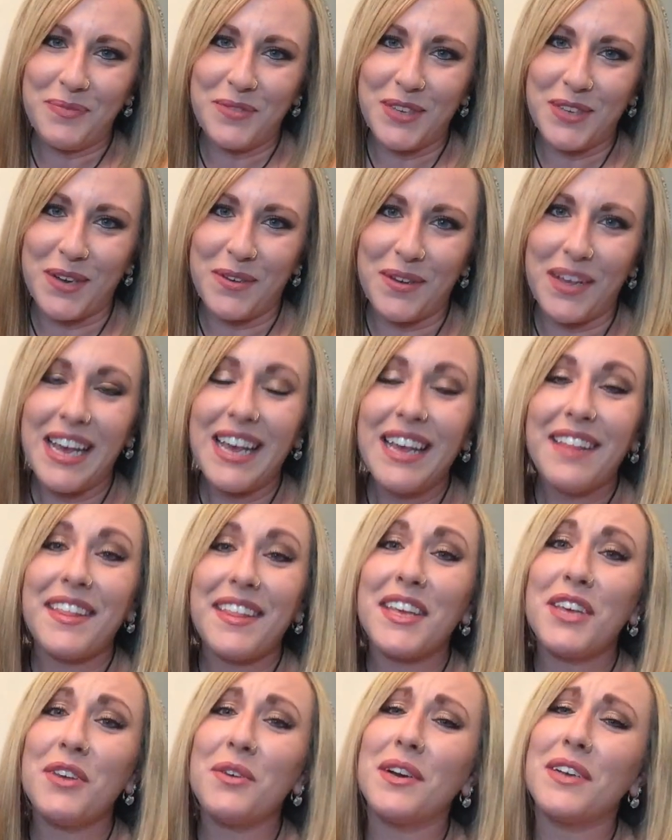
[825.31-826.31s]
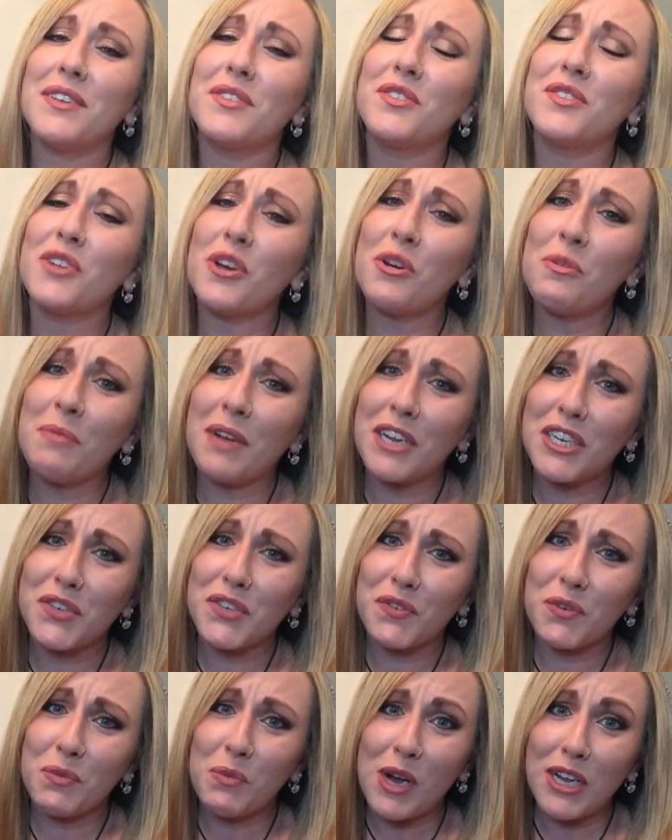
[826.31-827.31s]
So thank you guys so
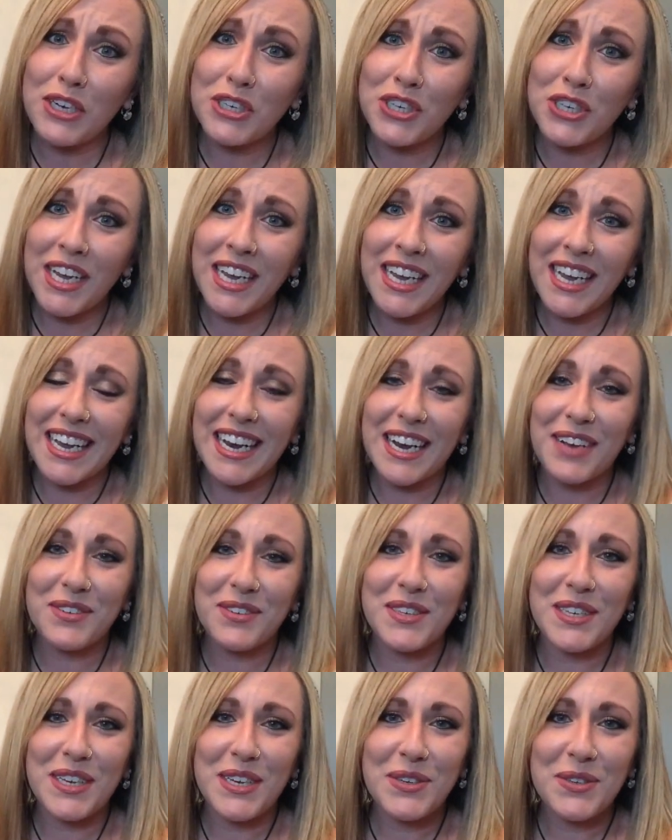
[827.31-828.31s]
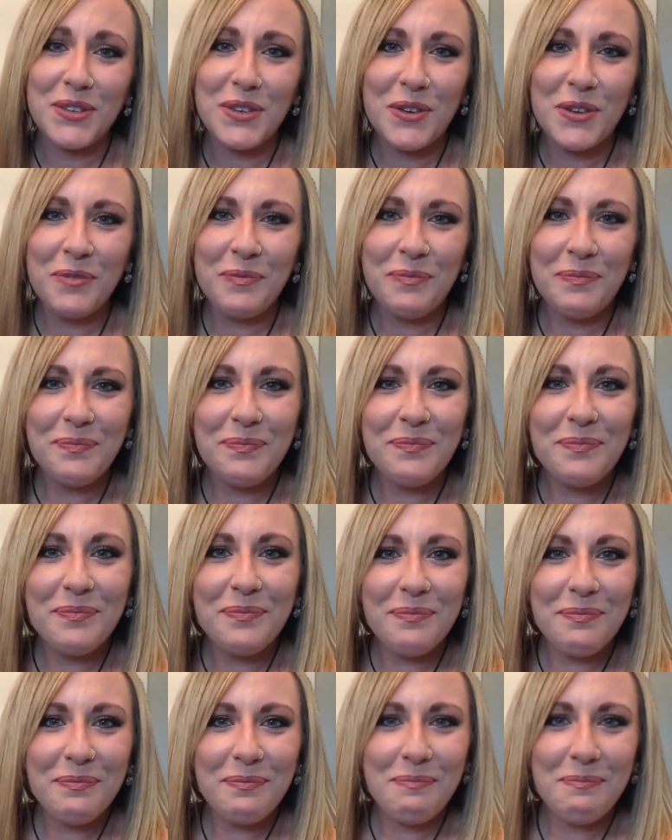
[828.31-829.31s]
much for watching, and I'll see you soon.
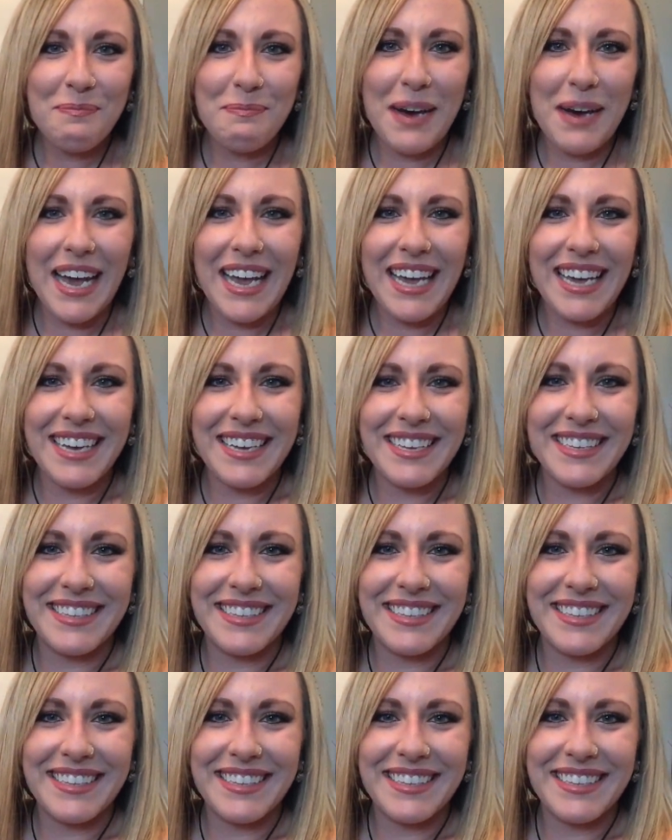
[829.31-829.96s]
Bye.